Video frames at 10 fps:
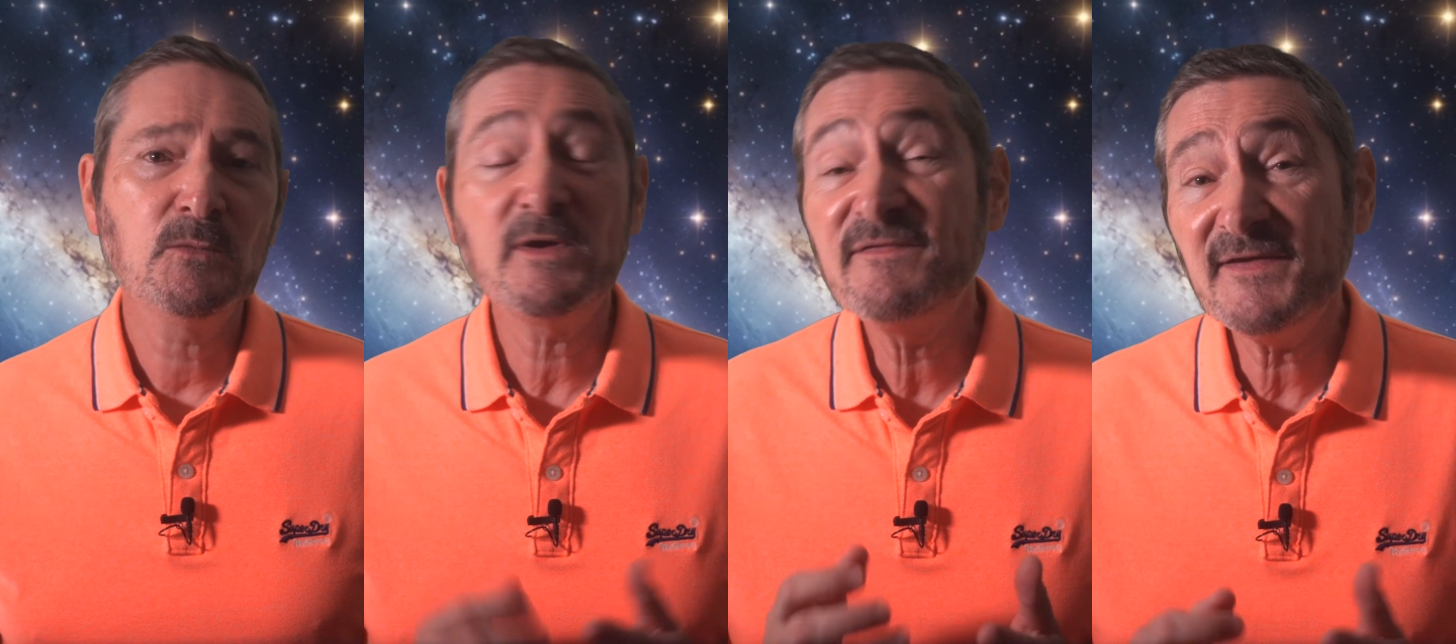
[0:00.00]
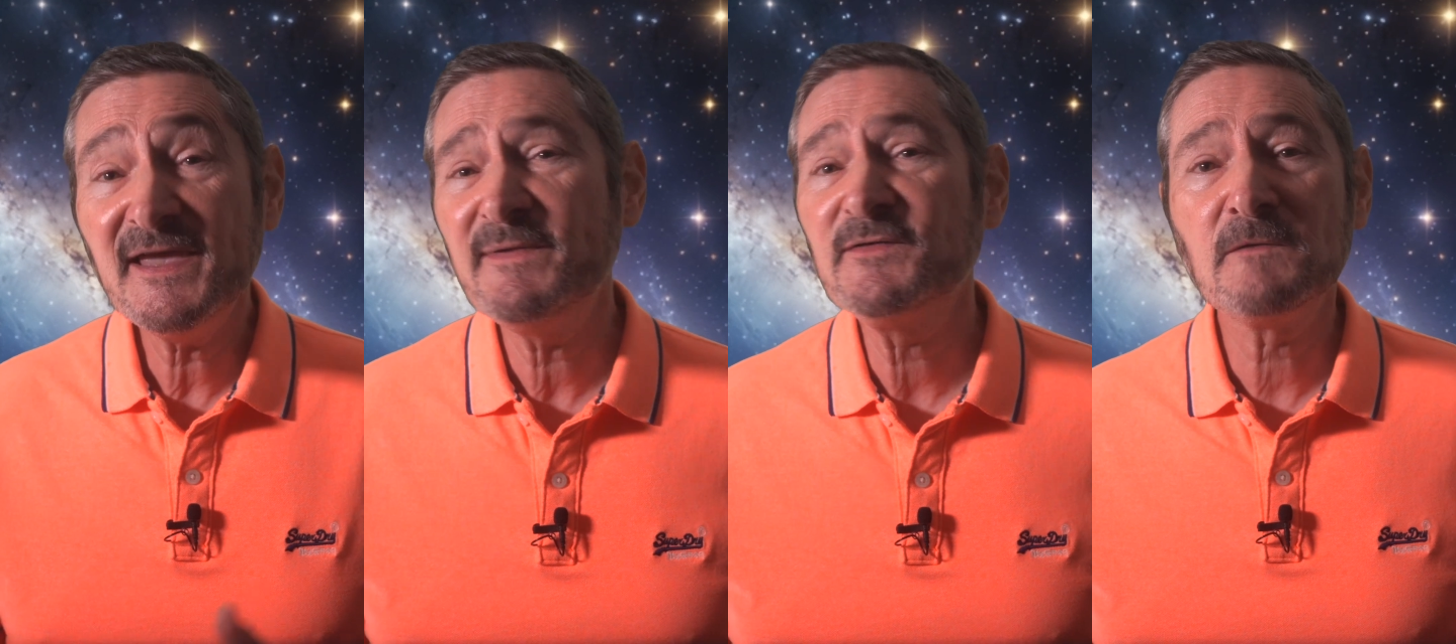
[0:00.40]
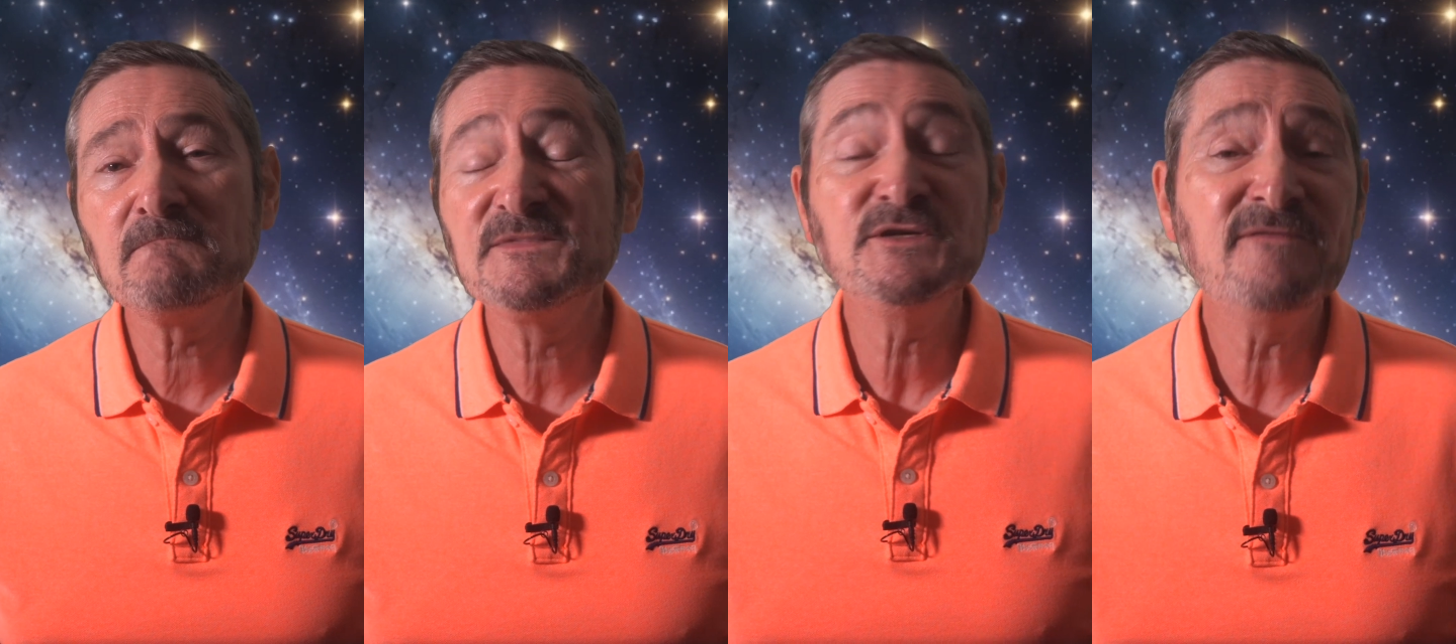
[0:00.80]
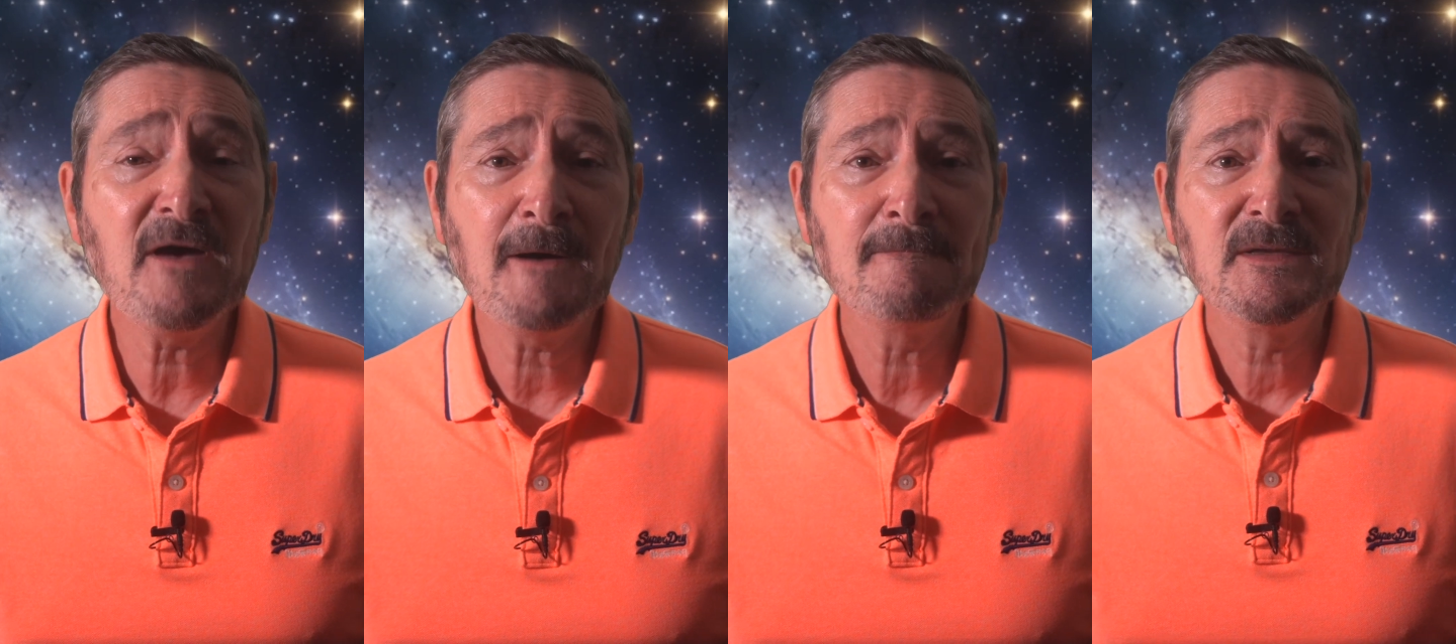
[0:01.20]
We fear we've gone too
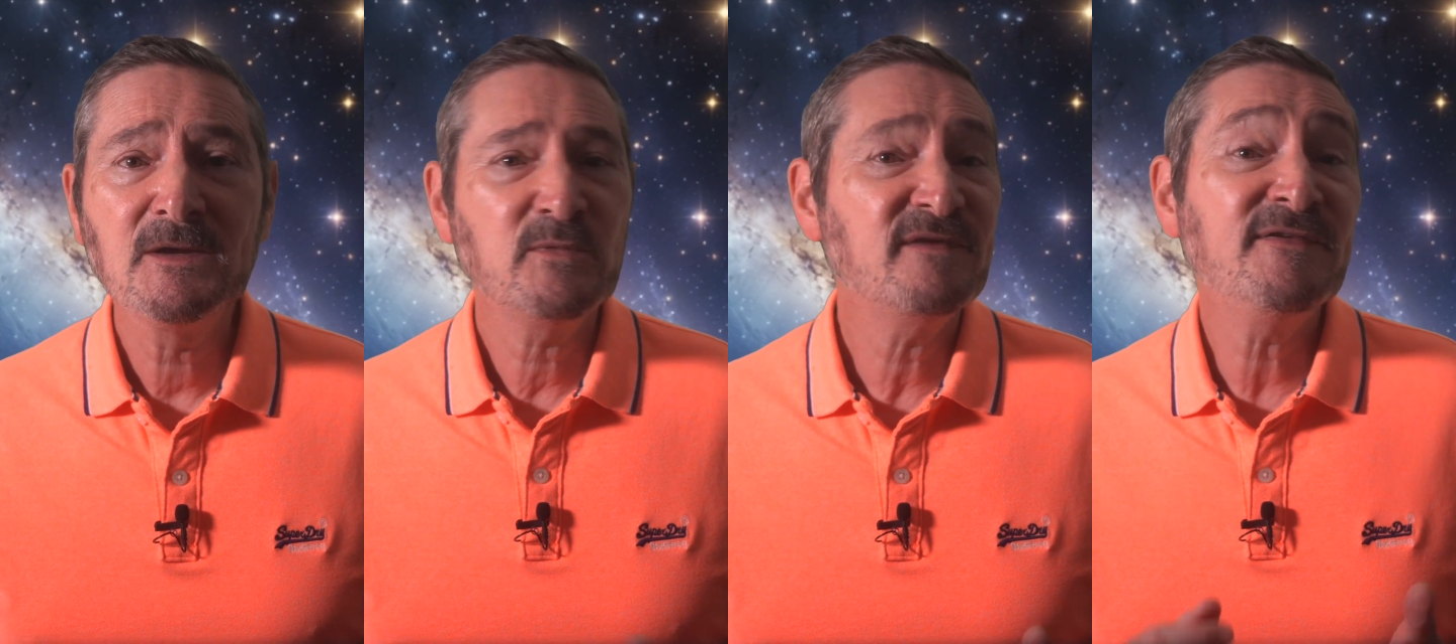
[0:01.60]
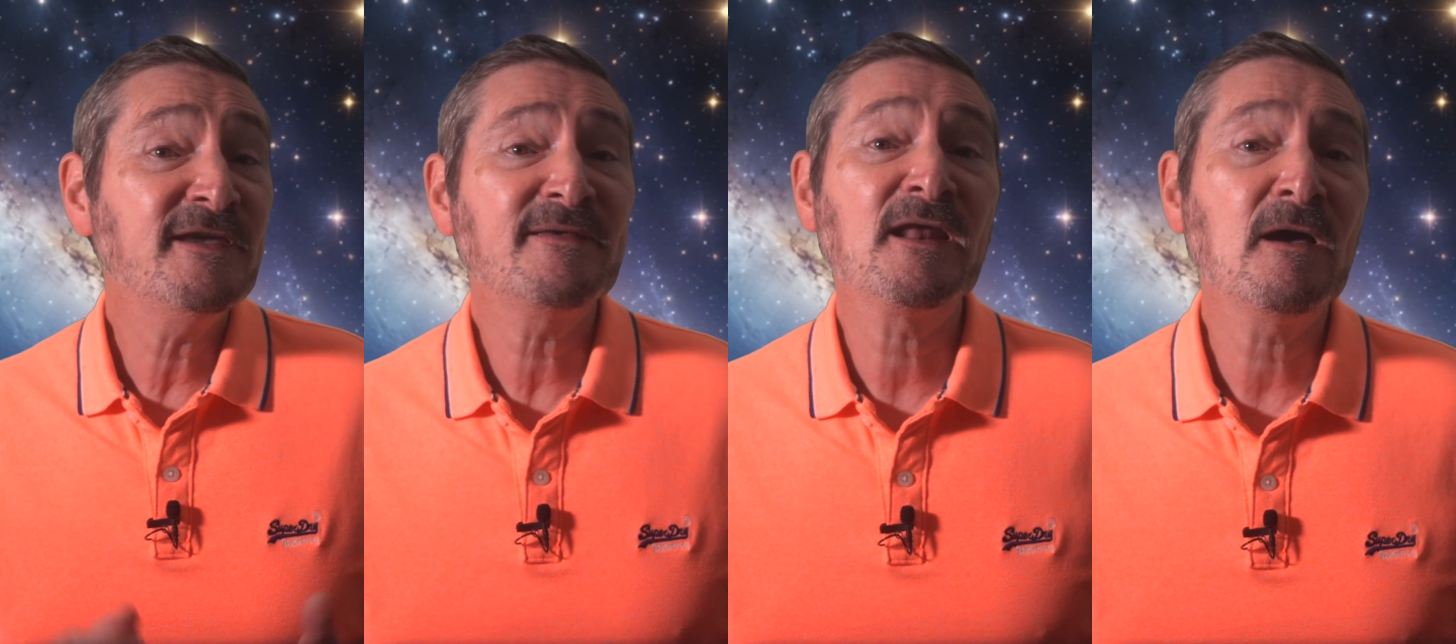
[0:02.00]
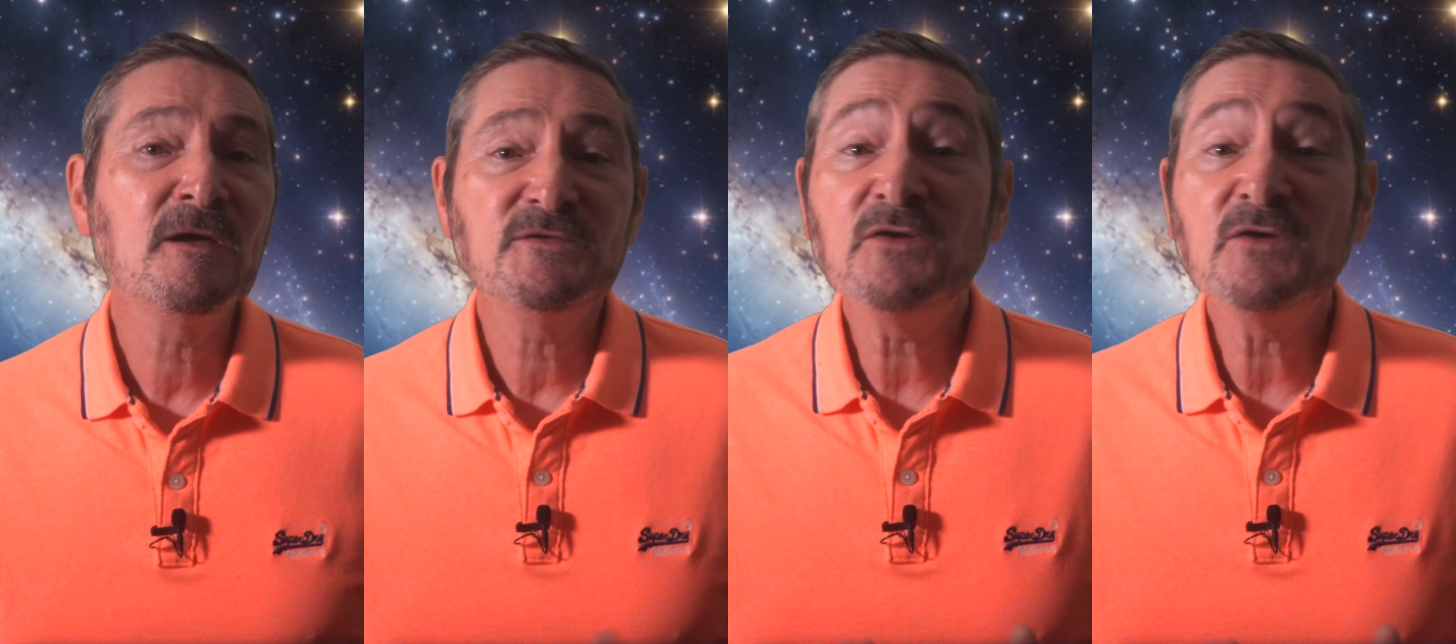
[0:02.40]
far. We fear that our